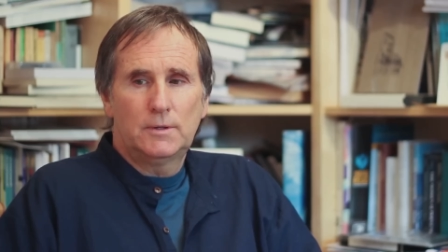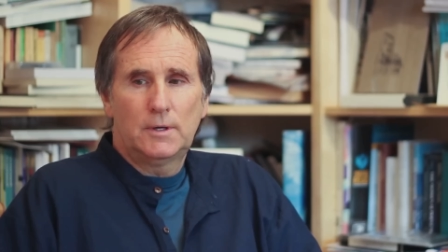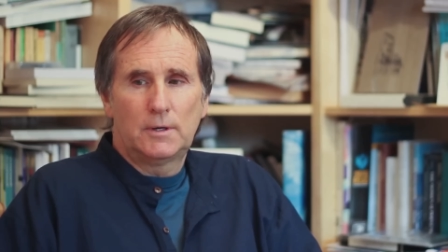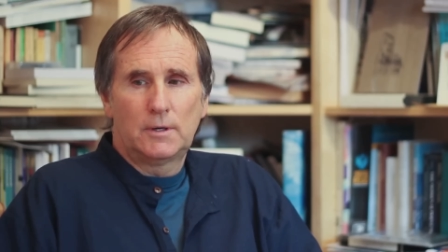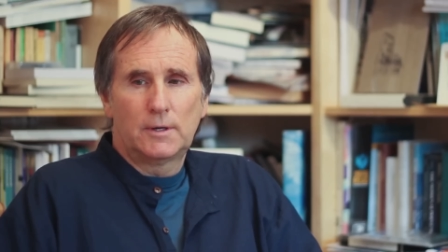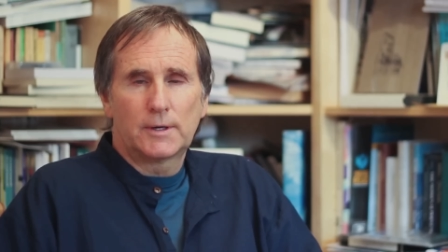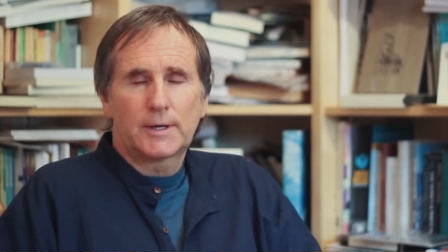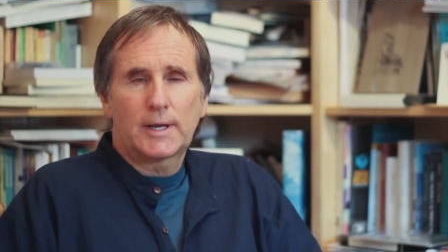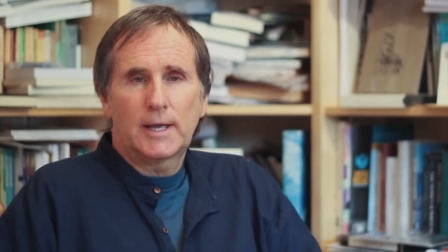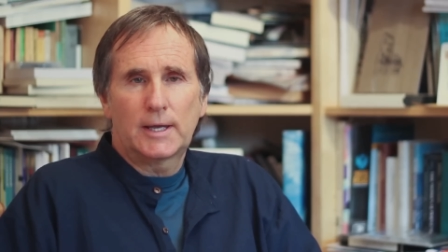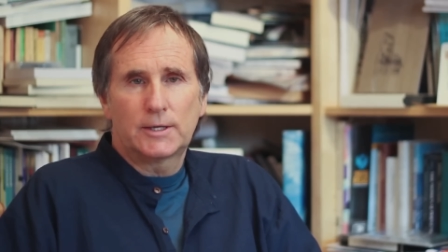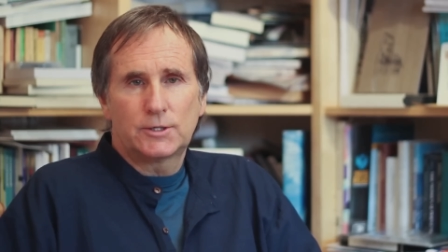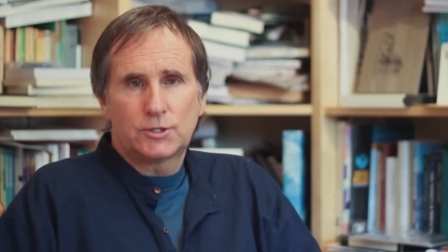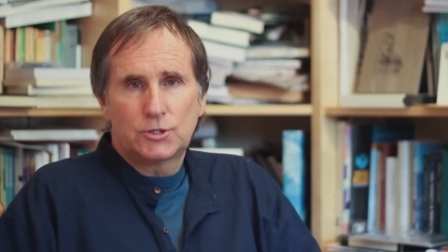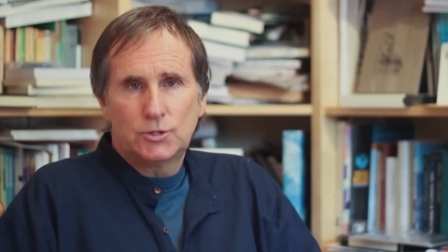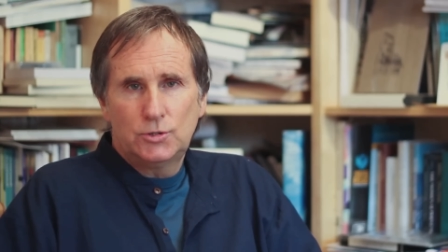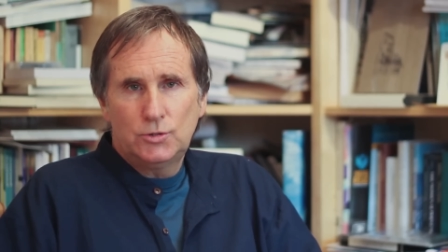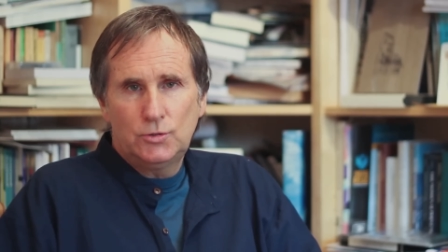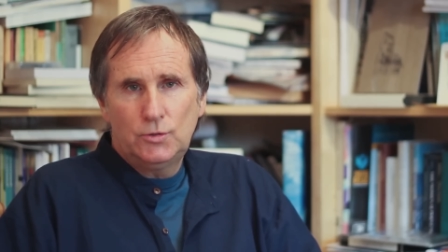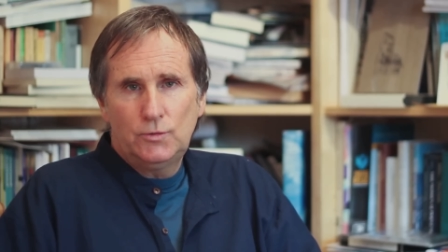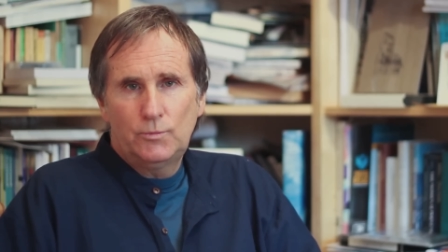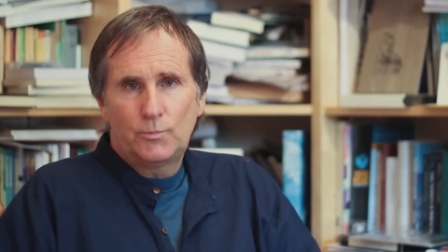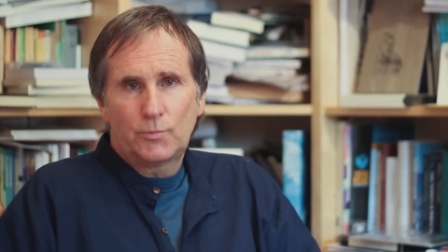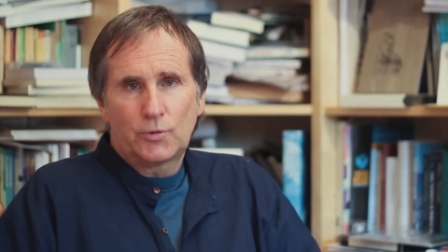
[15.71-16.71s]
look at
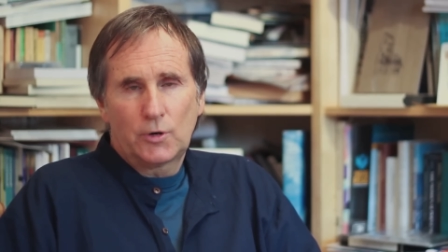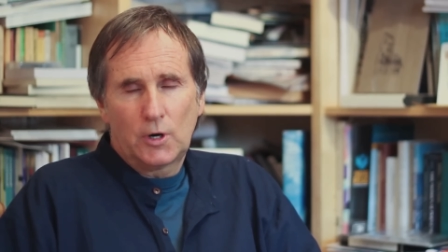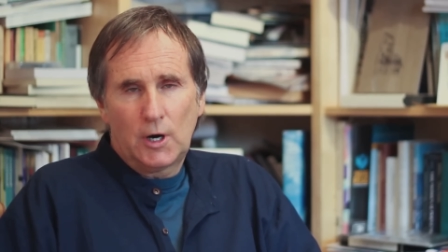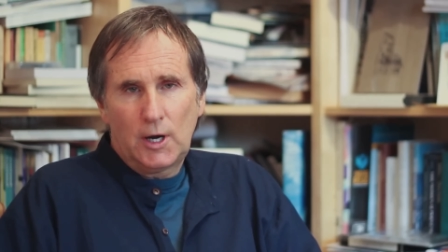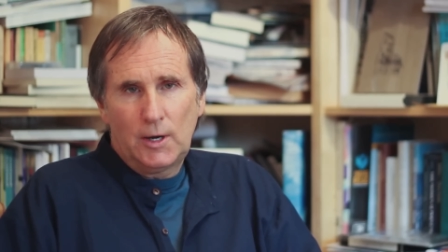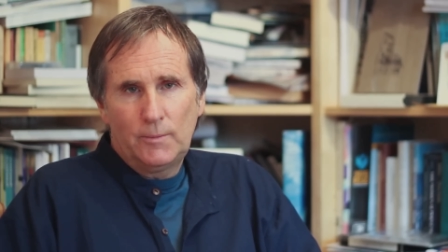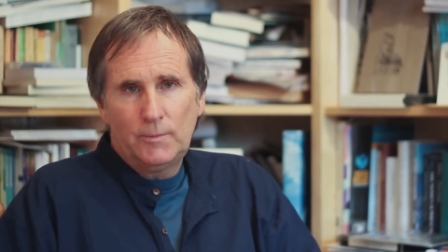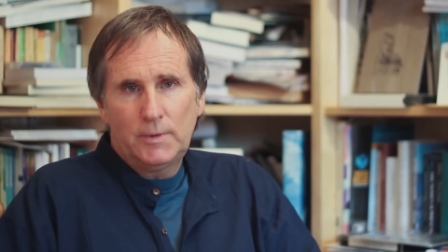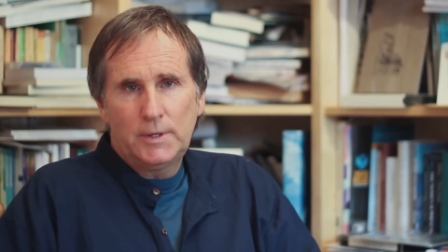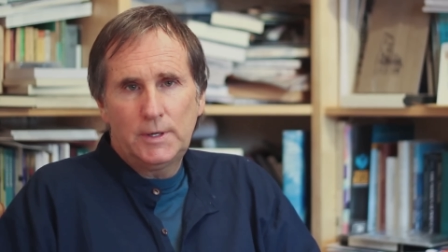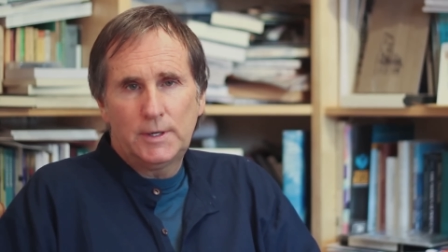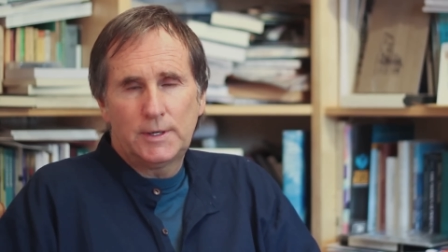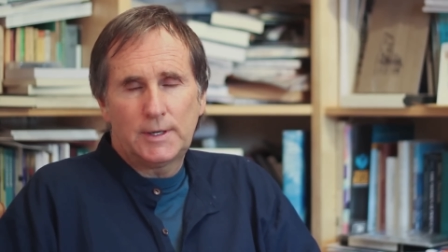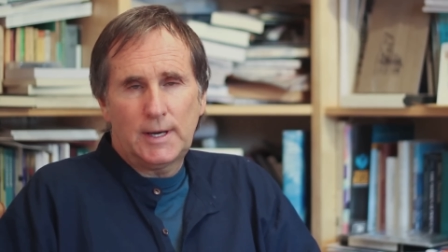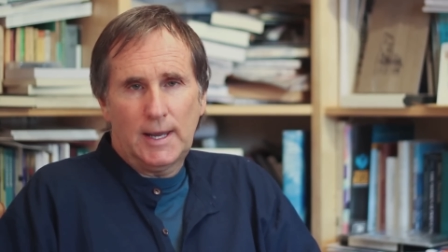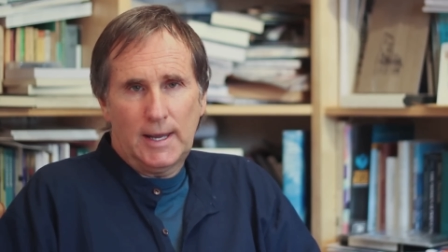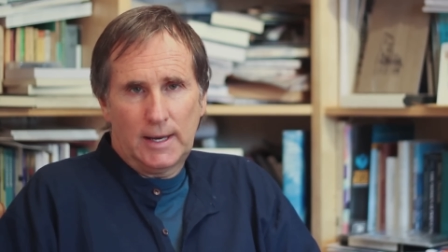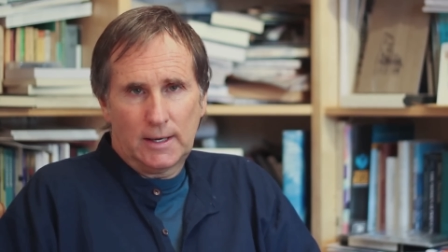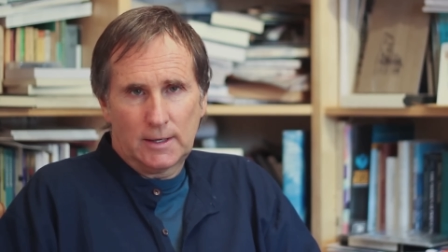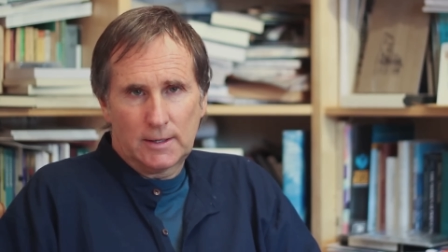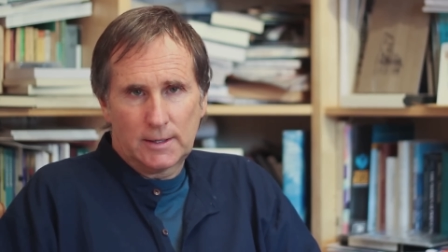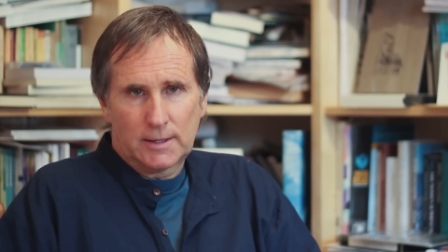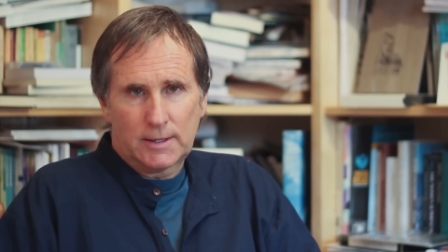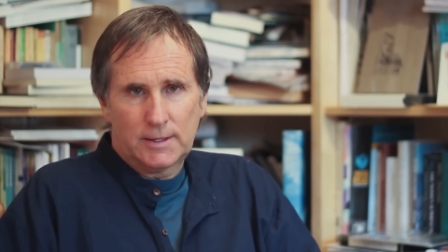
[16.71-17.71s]
two prominent
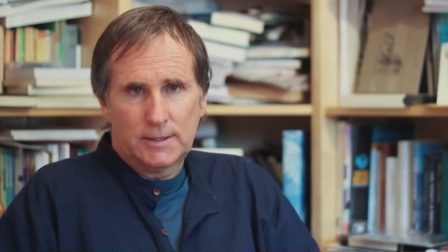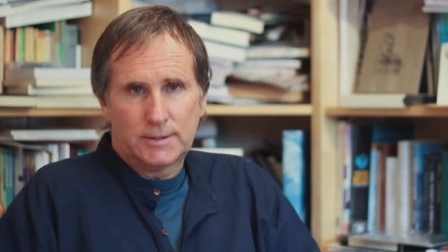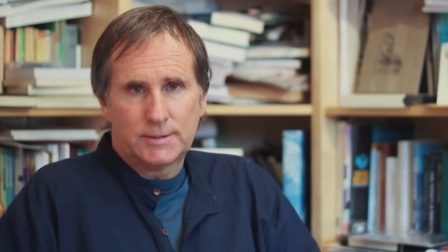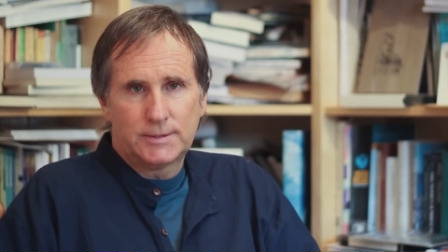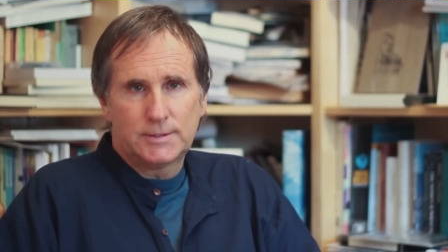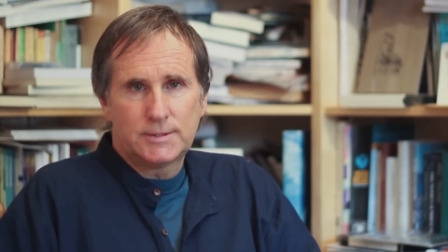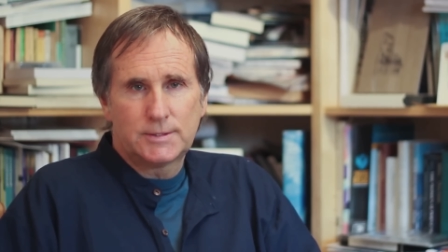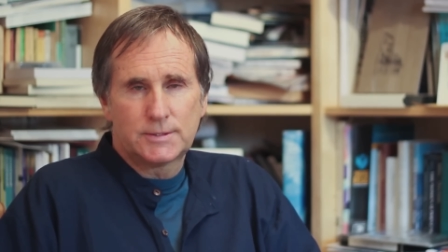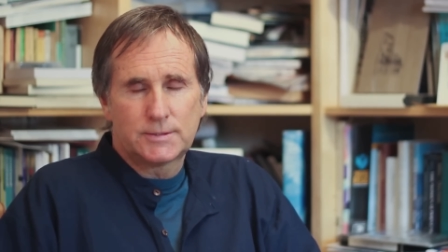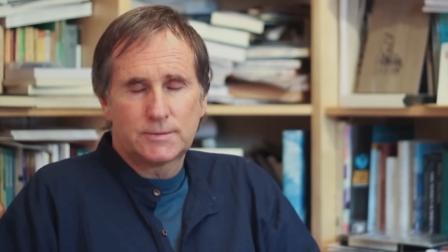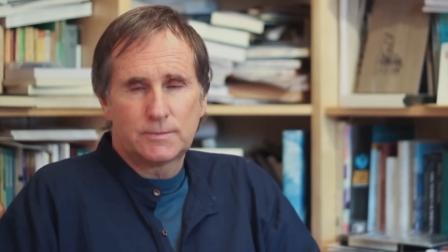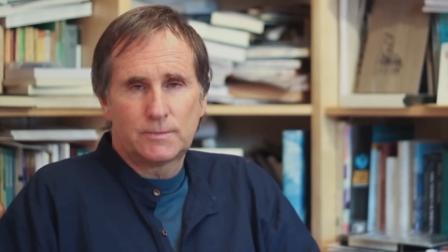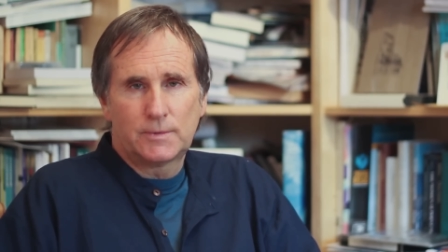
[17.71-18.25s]
Anglicans